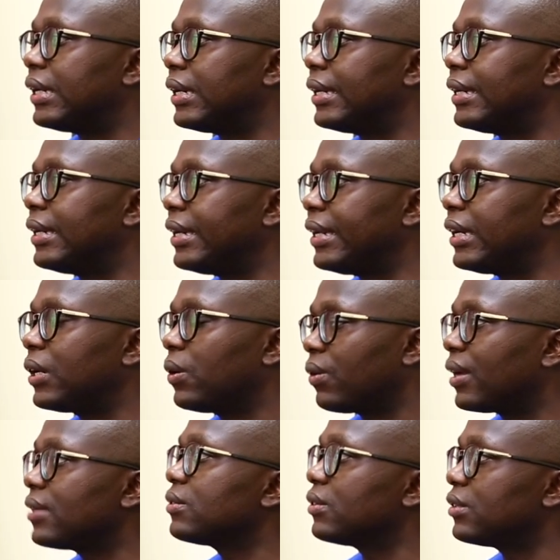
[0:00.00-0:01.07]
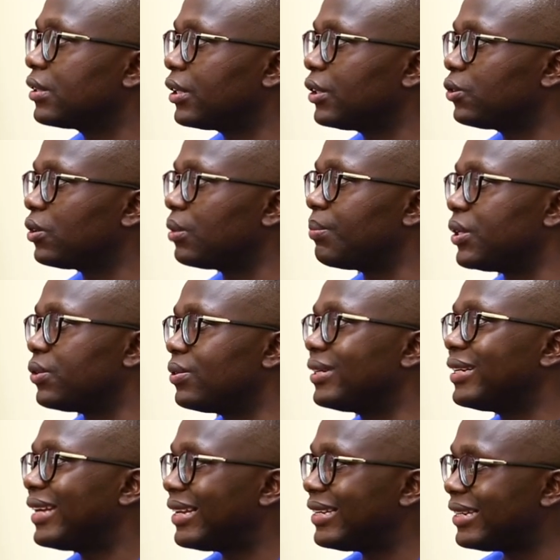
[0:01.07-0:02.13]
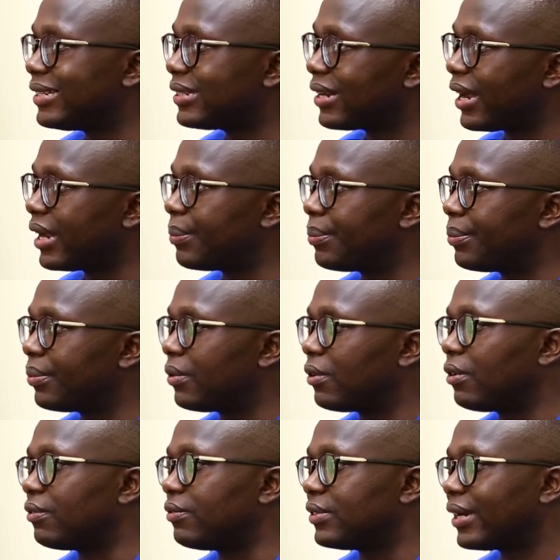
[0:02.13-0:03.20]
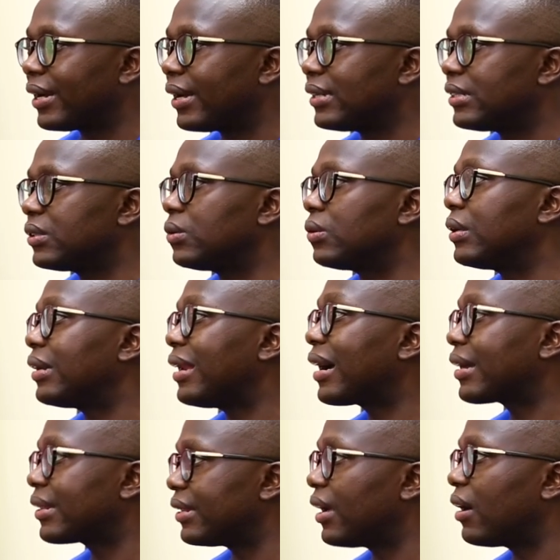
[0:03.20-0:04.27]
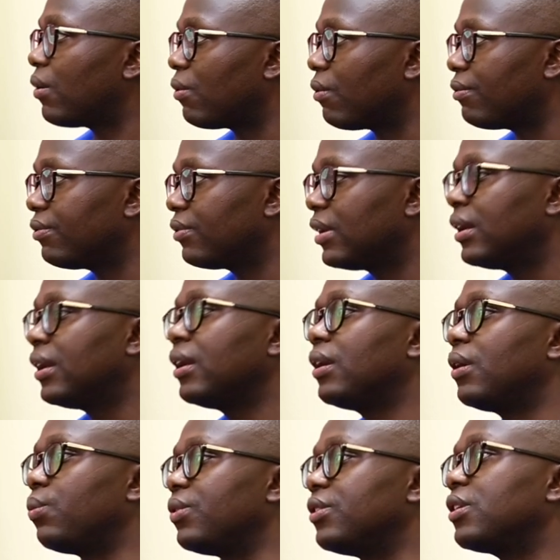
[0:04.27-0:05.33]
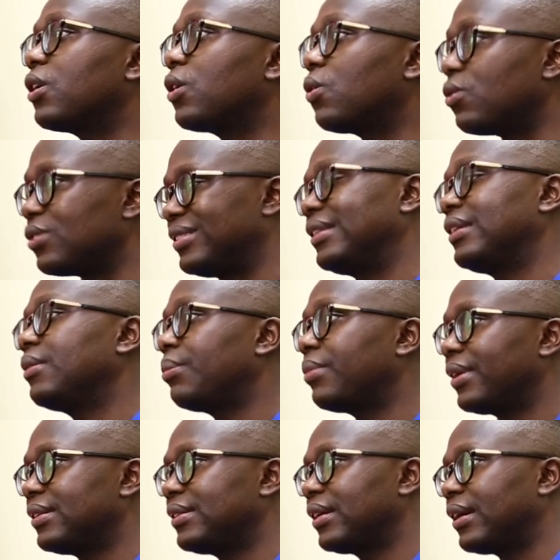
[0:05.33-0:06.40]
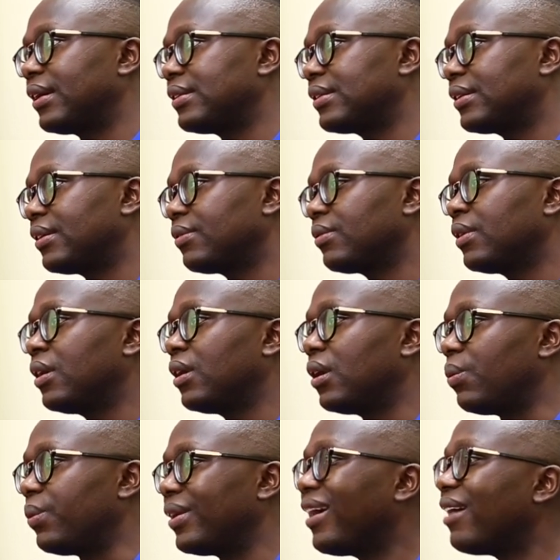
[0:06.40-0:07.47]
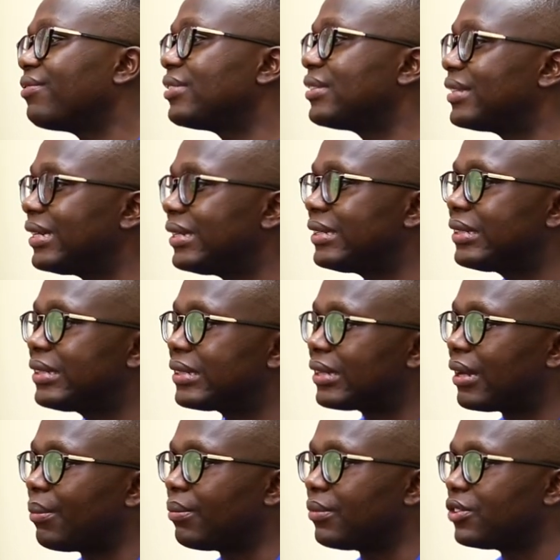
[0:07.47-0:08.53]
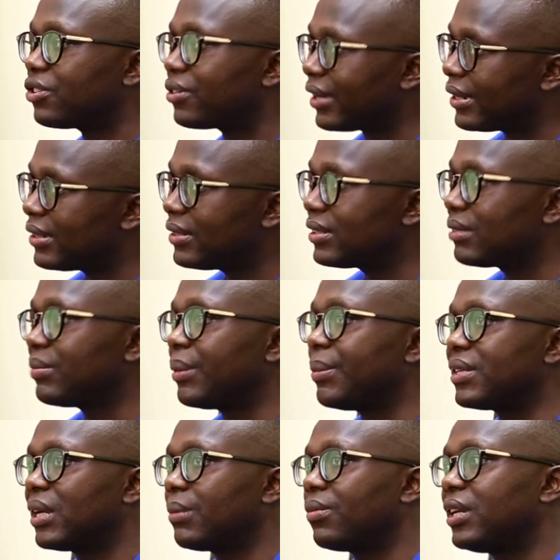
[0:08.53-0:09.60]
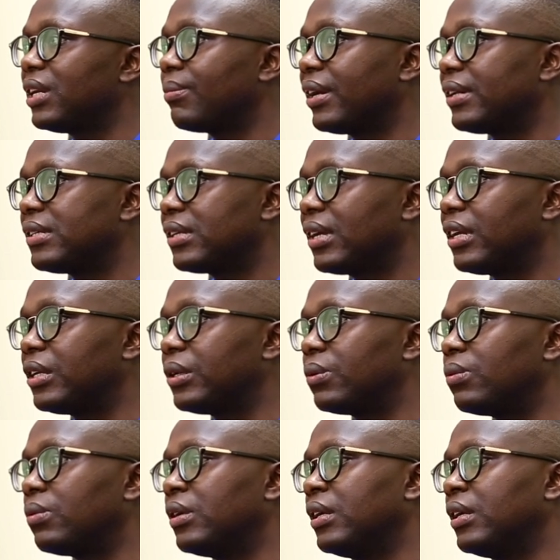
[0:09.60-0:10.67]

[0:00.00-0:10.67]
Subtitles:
link or association between any type of diet or lack thereof with causing breast cancer. We have seen some trends. Maybe somebody might tell you